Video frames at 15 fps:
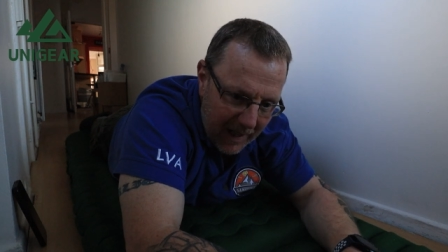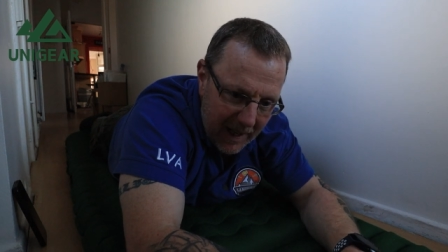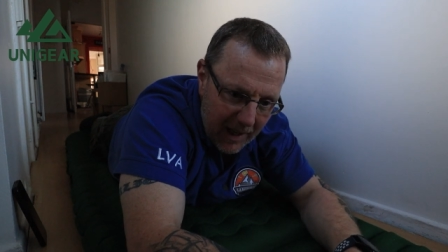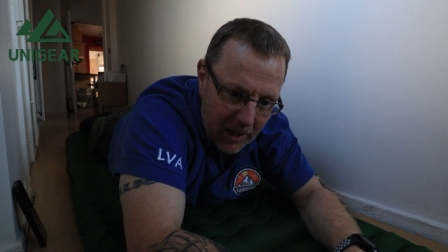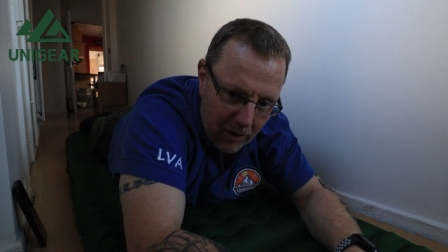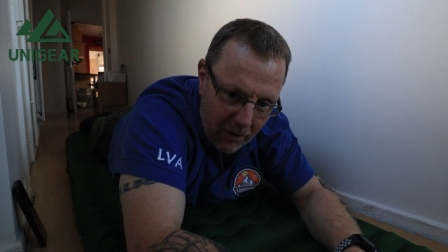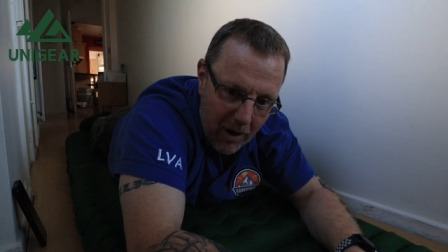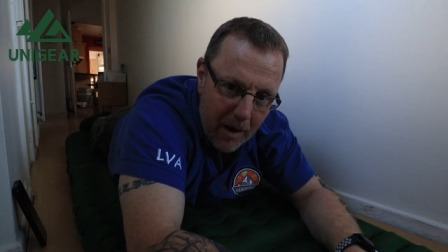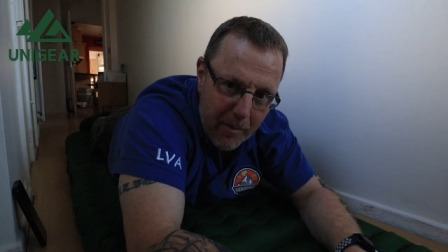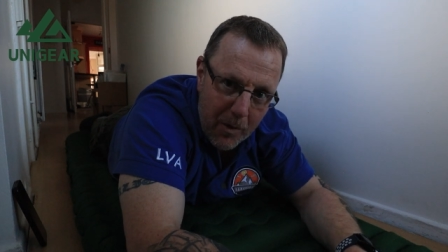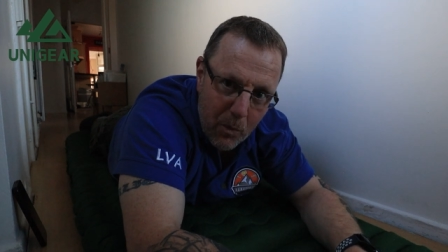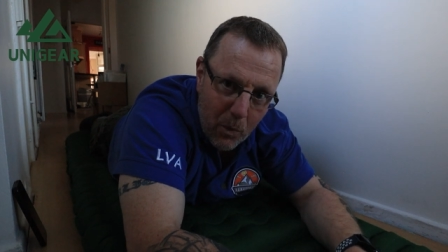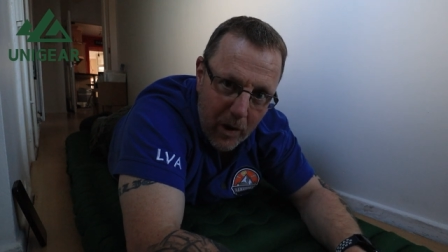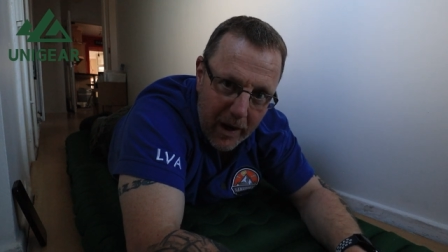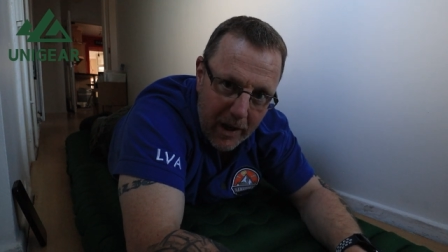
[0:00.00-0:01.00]
kilogram
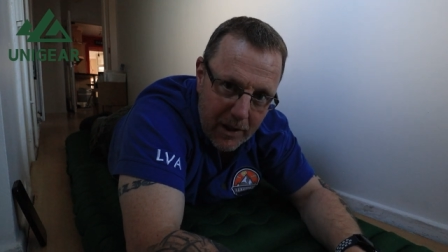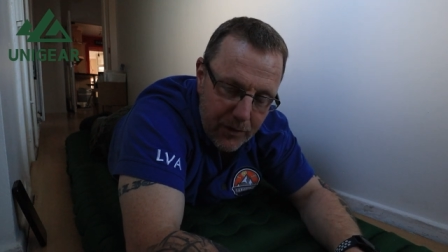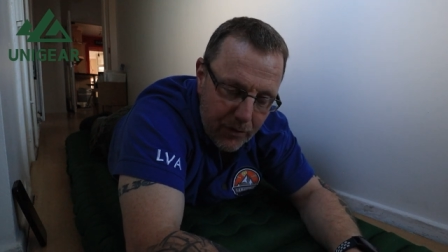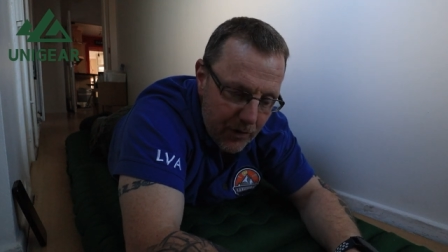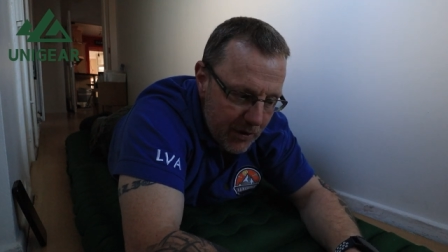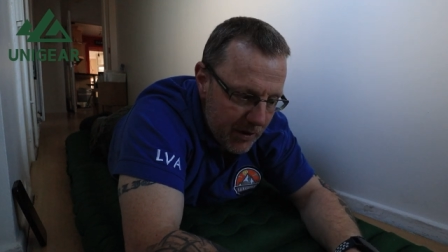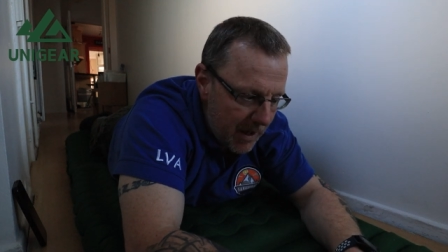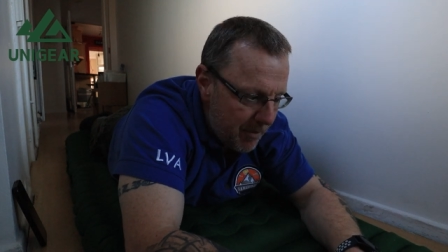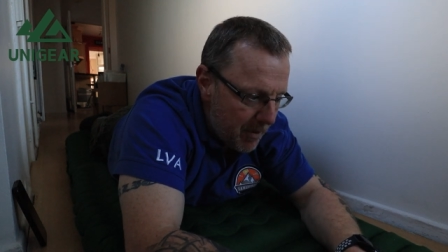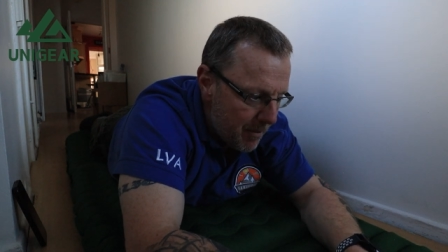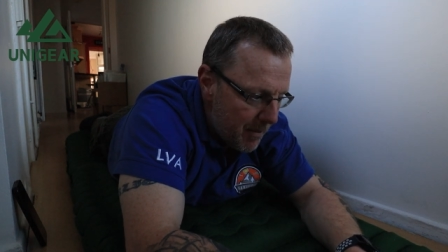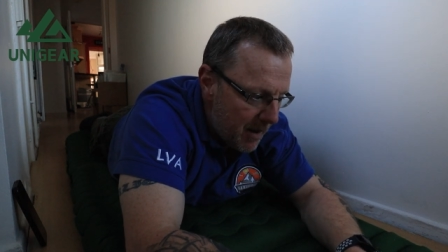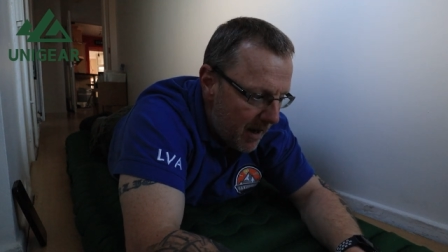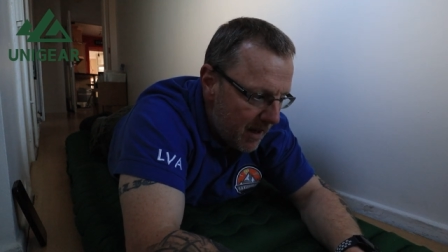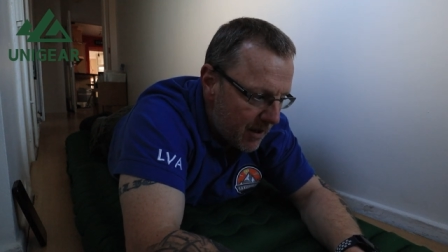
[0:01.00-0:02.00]
in weight for a
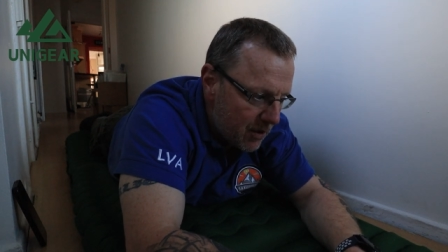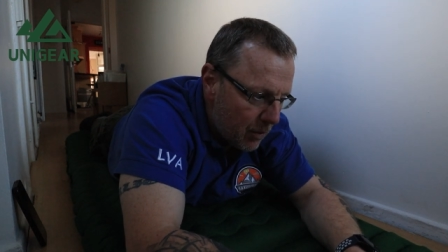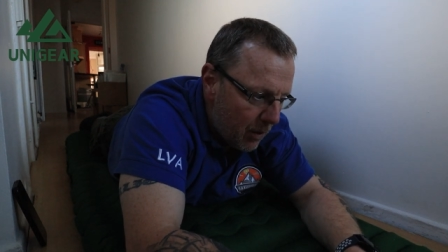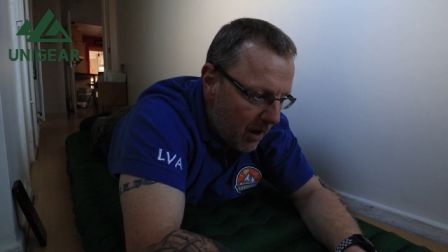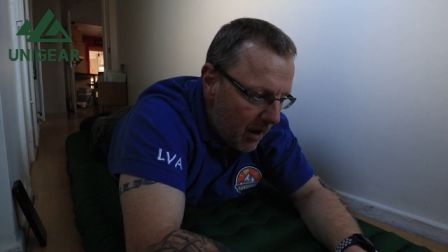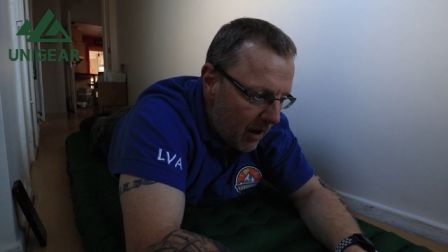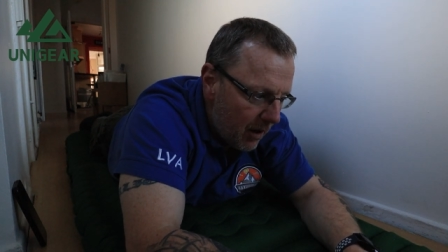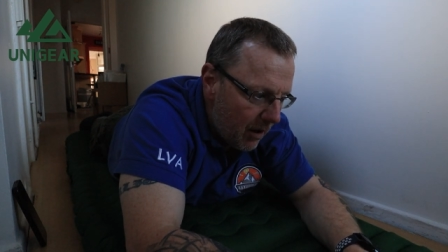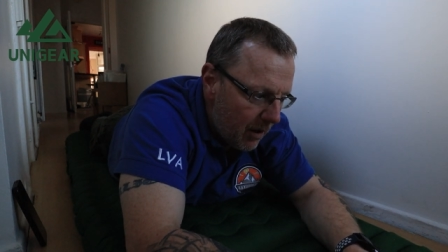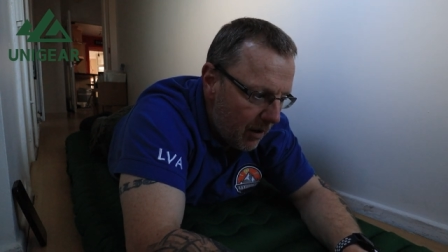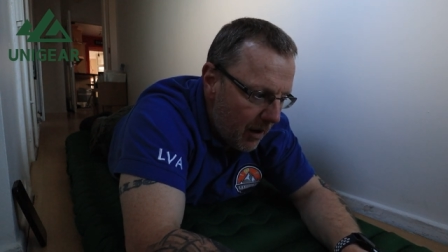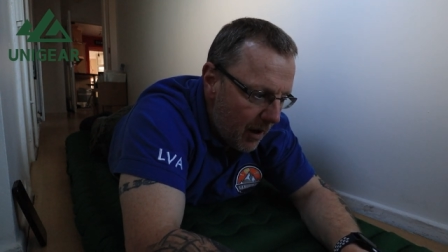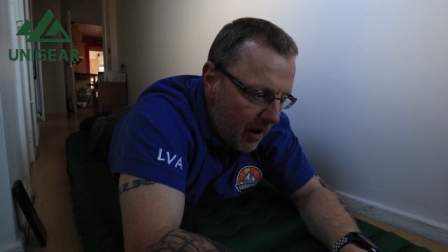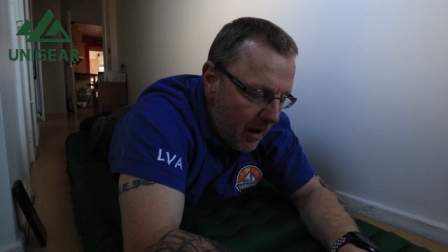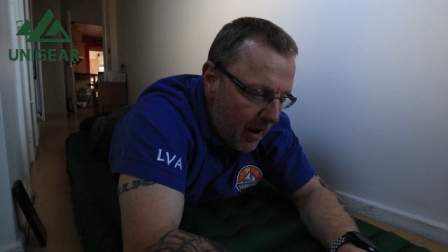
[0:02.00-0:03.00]
sleeping mat is quite a lot.